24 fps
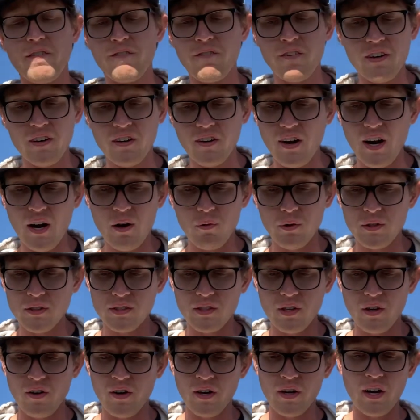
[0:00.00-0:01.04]
figure out what's
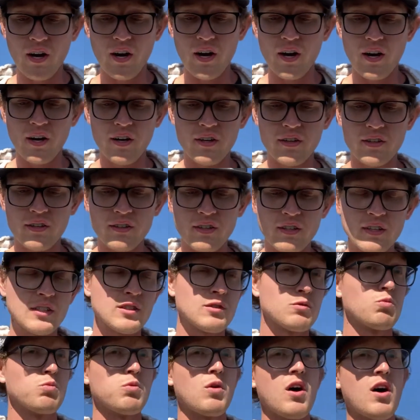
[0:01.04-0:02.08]
going on and
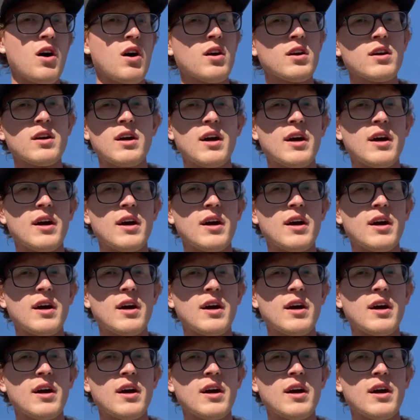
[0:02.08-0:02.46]
this wrong